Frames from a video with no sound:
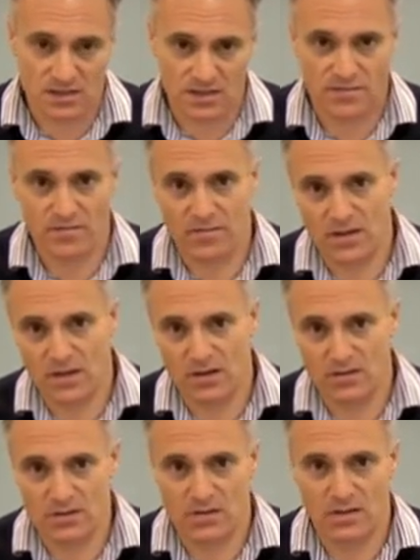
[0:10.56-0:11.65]
in different
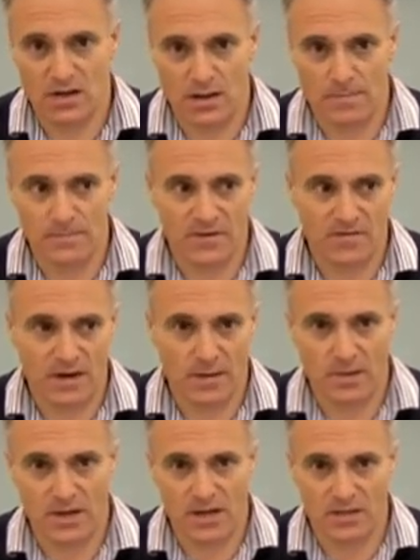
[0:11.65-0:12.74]
videos different
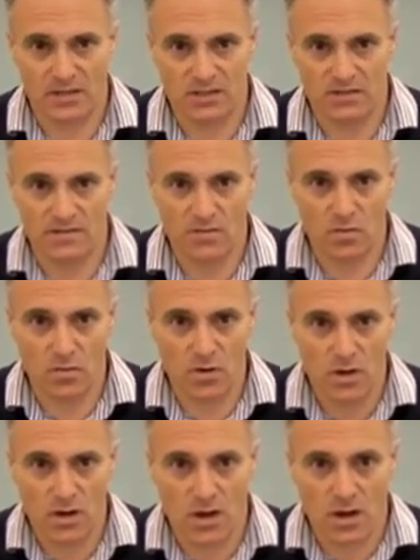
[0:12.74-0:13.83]
applications
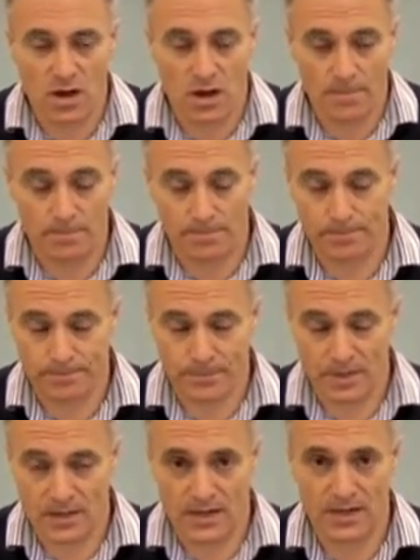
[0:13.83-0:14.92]
for
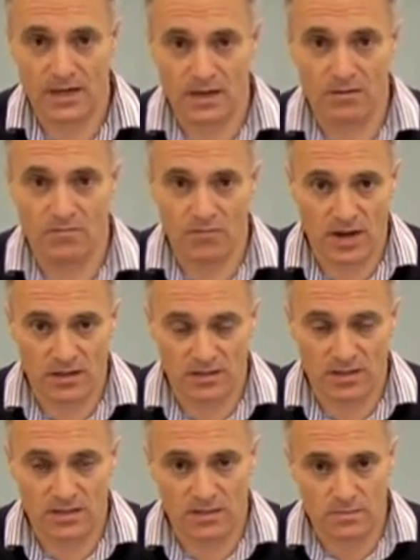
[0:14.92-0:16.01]
linear rail
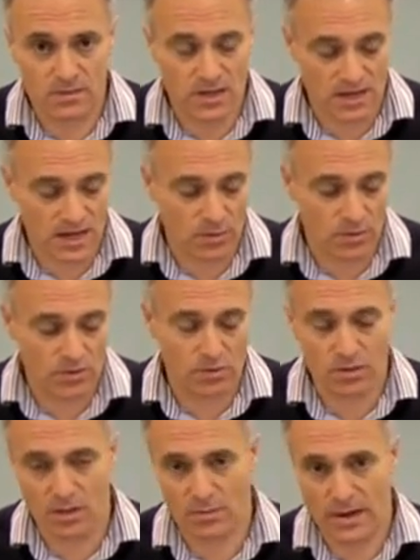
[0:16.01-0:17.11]
systems, and now we're
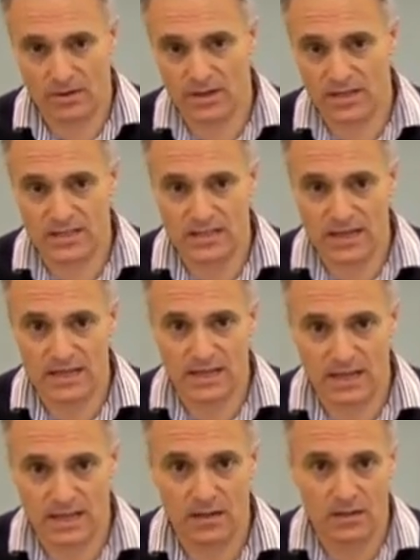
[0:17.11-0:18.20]
talking about
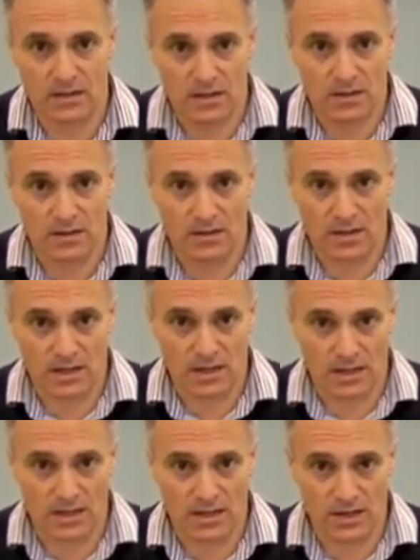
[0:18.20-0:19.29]
extending
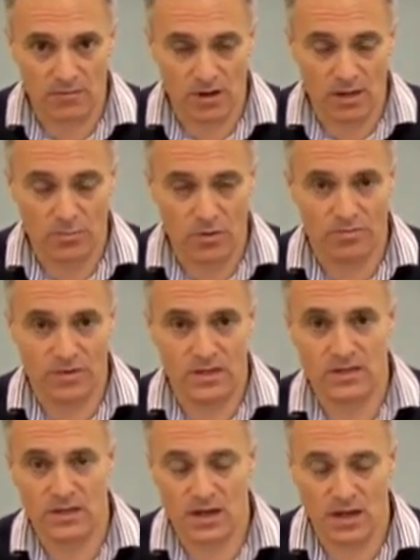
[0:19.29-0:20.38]
the linear rail
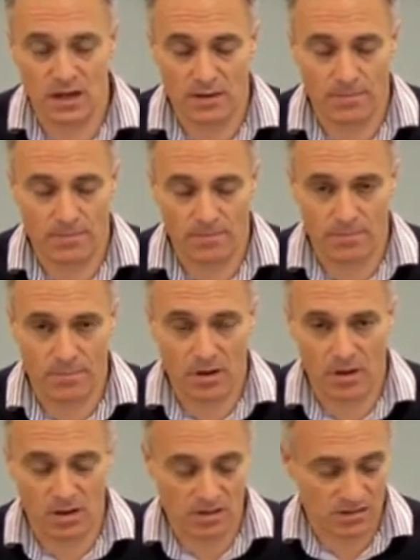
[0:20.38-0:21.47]
movement
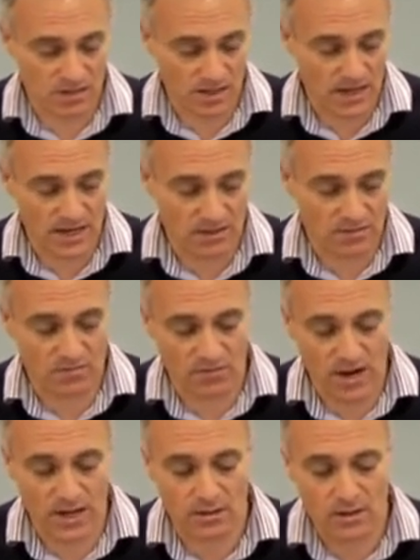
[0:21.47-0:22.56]
past the end of the
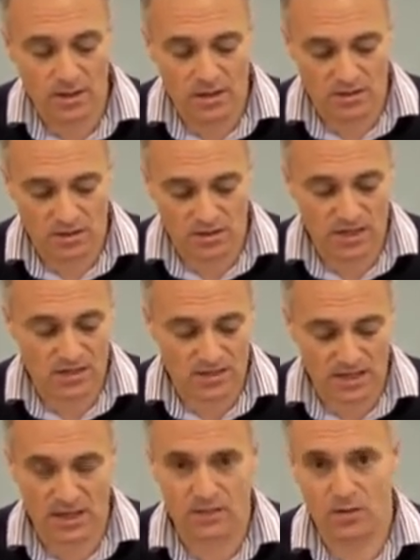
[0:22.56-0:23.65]
rail. So these
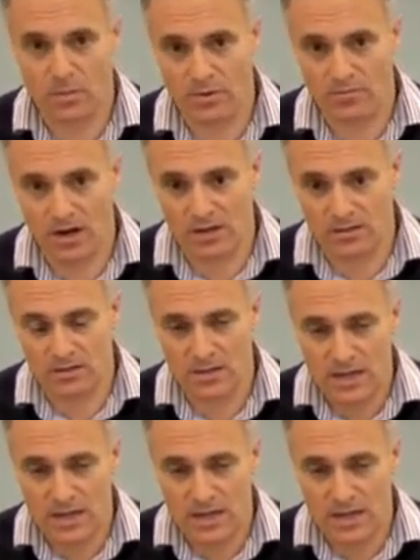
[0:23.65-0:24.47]
are telescopic rails.